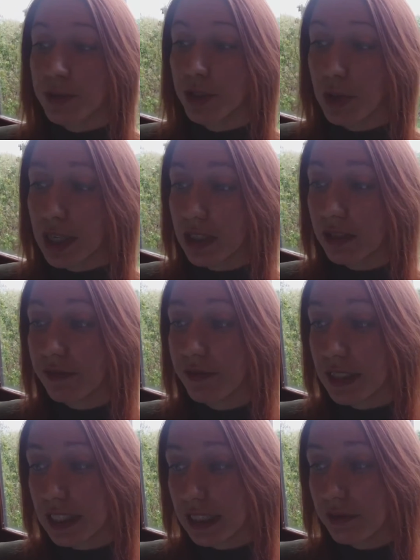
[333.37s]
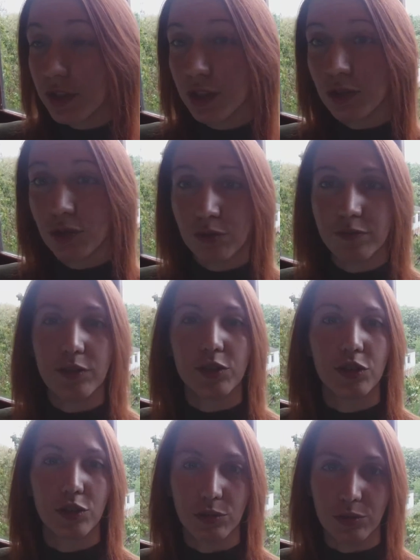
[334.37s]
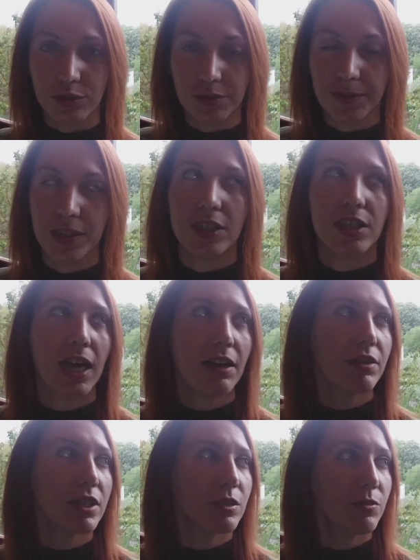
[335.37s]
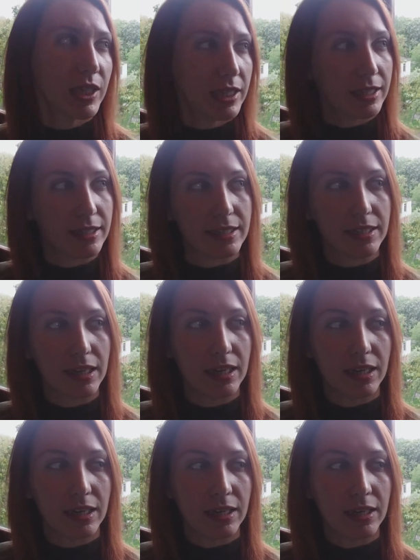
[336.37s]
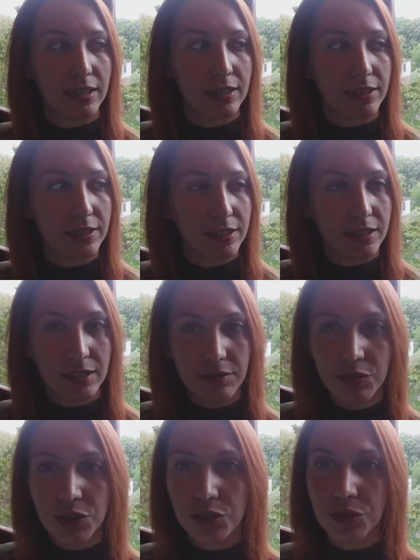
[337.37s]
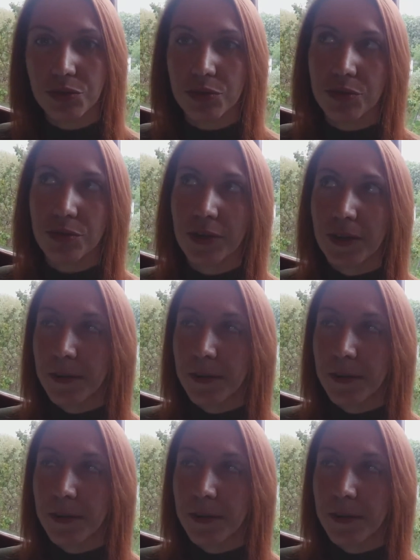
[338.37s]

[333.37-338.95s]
25th of June. The direct Venus gives you